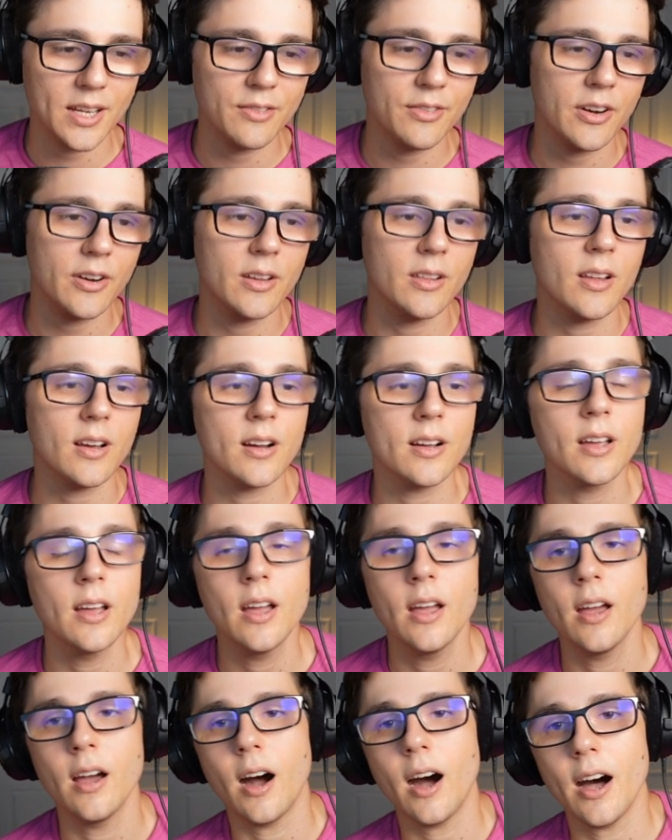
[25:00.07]
very long.
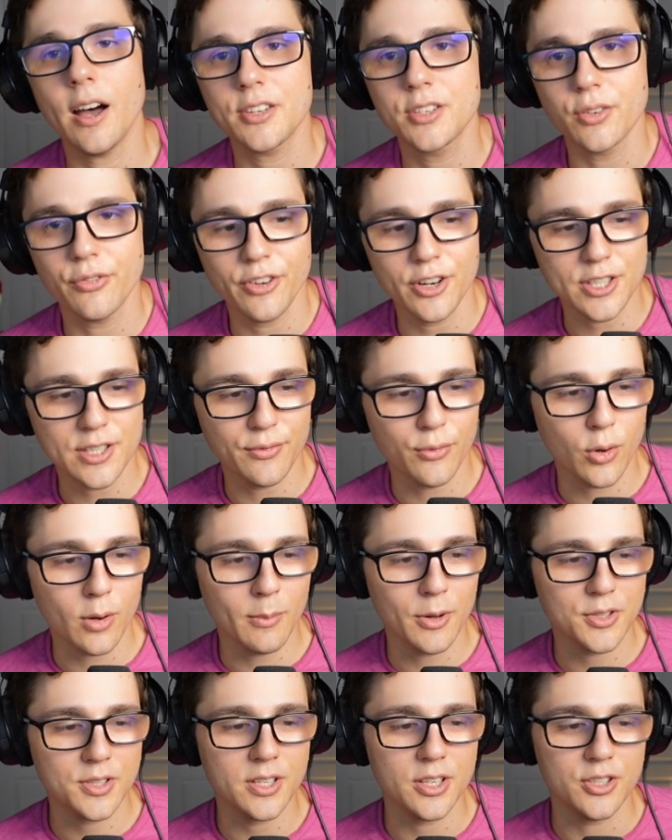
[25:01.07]
So first and
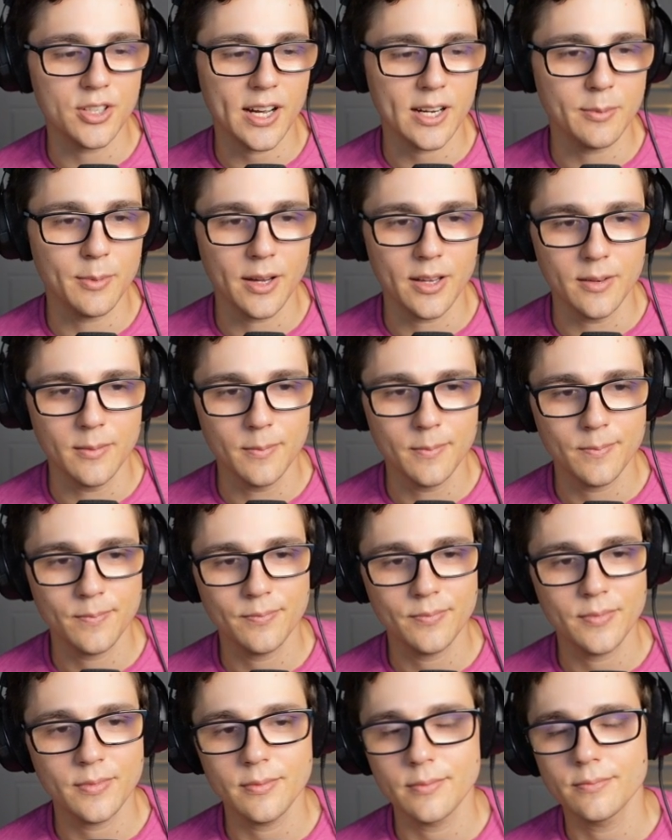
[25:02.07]
foremost, the eject button.
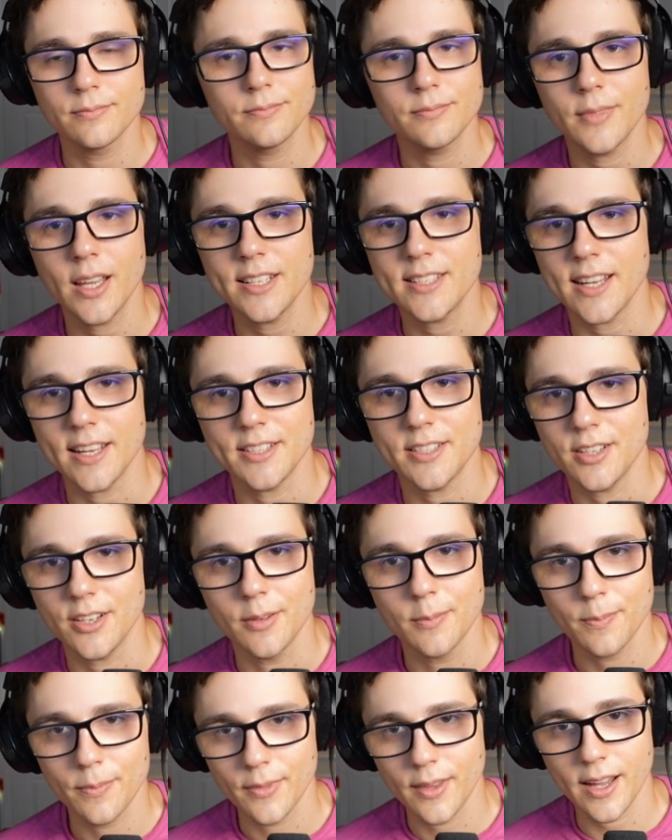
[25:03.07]
It's S tier.
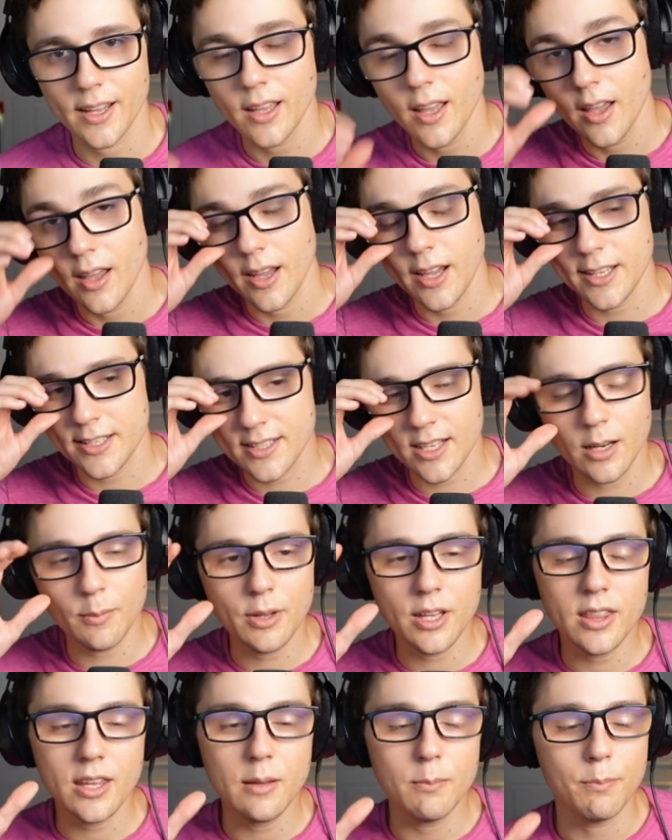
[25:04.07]
Like, it's going to be
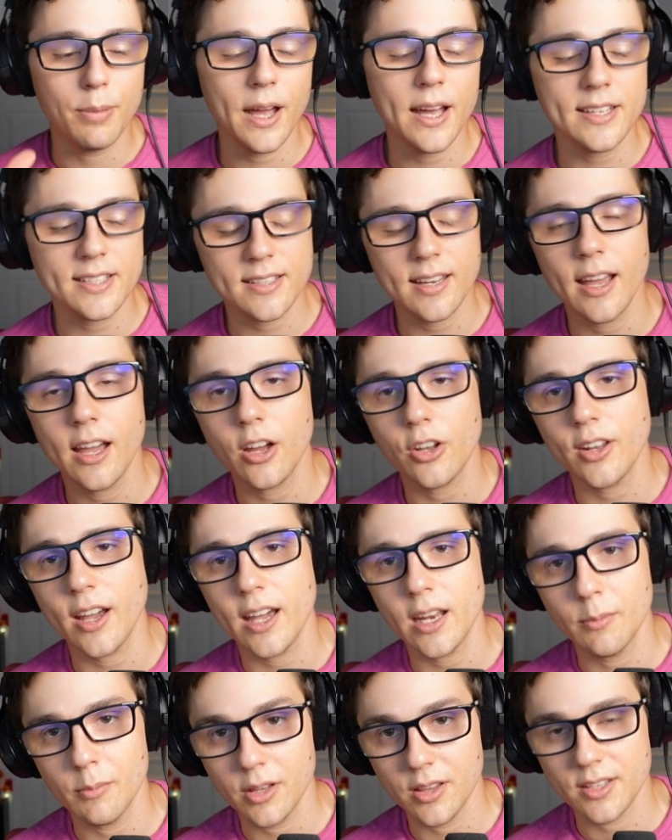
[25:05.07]
the best held
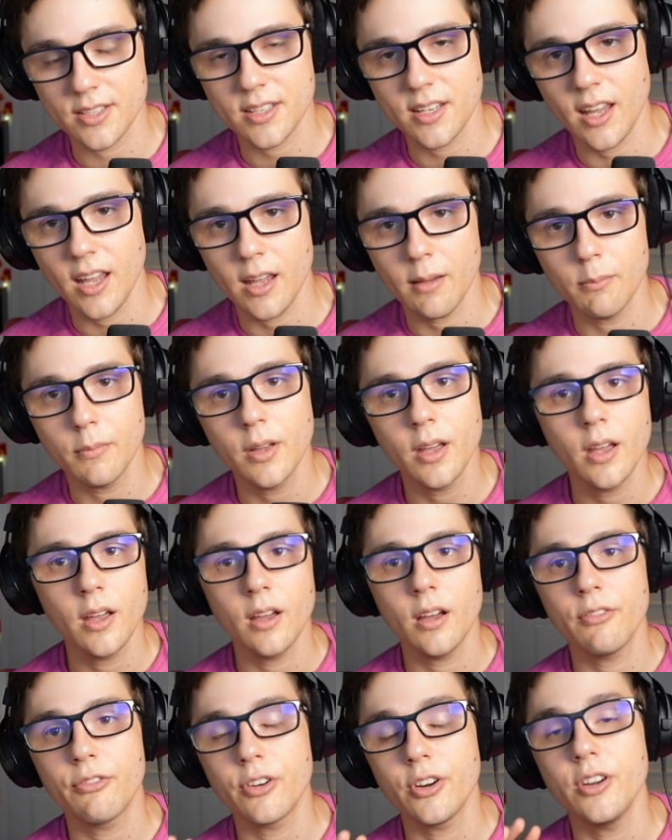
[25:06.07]
item in this game
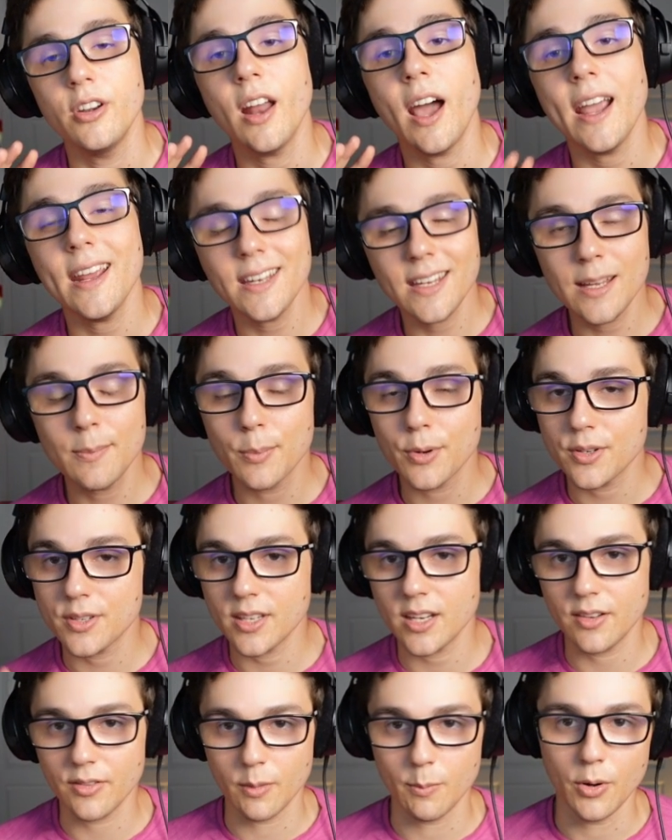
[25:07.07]
for 90%
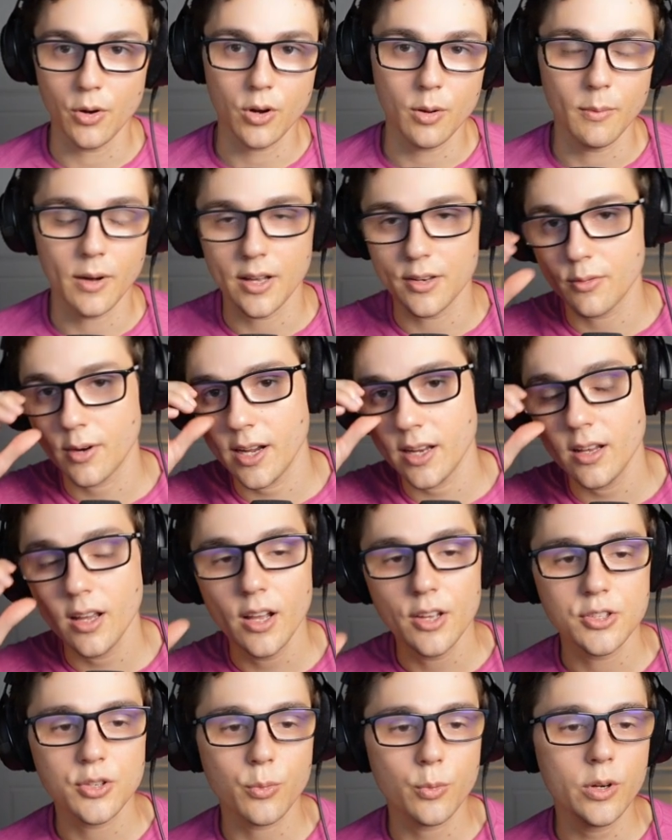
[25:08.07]
of the Pokemon, right?
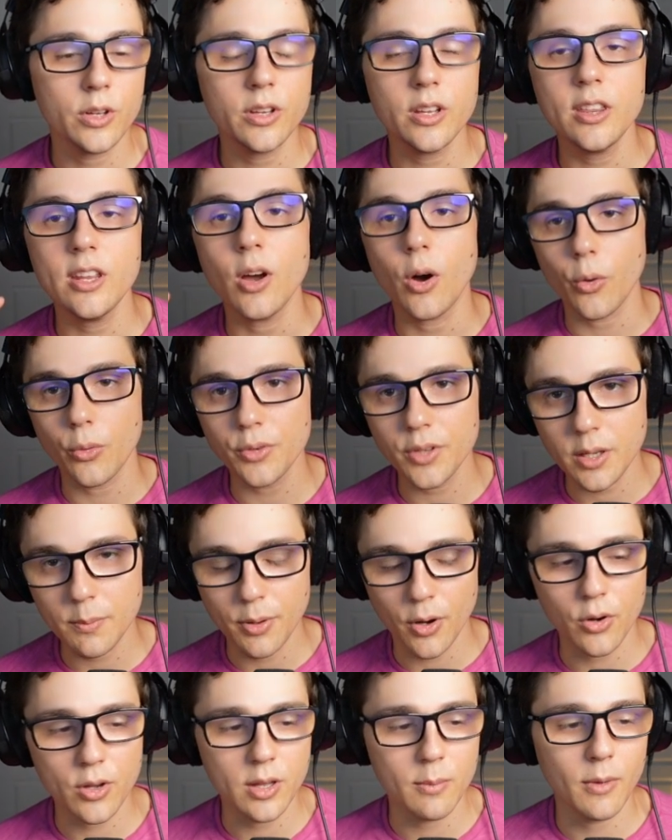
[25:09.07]
So really the only
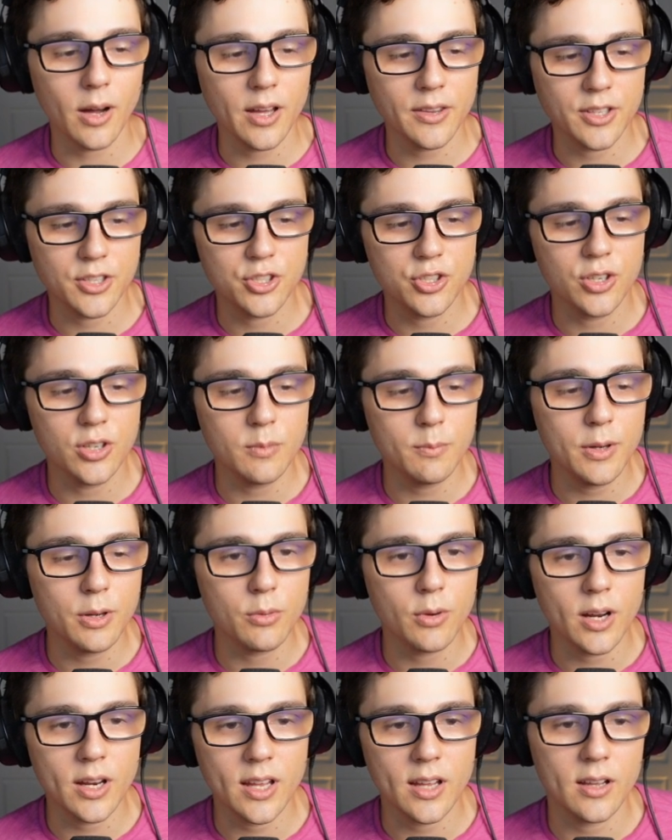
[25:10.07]
Pokemon that shouldn't be
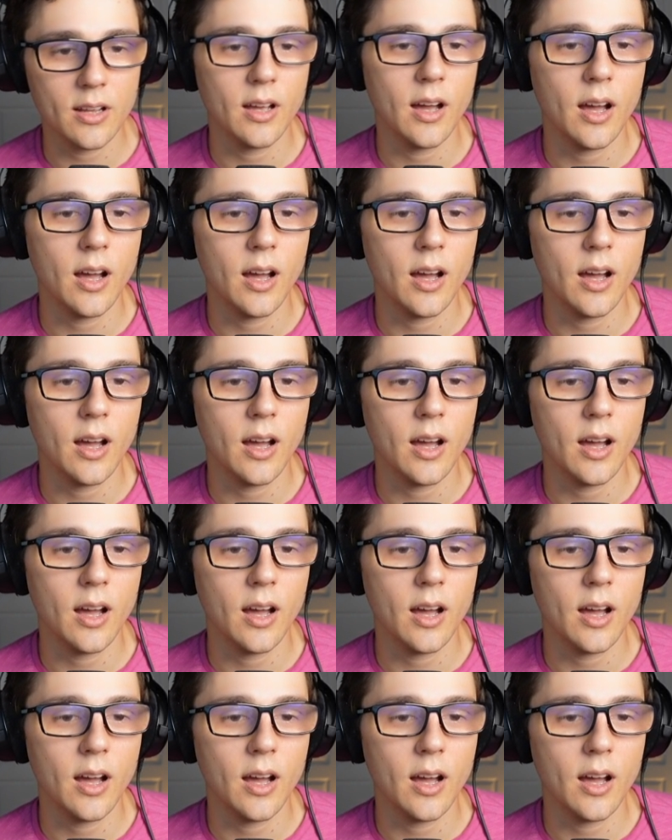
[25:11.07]
running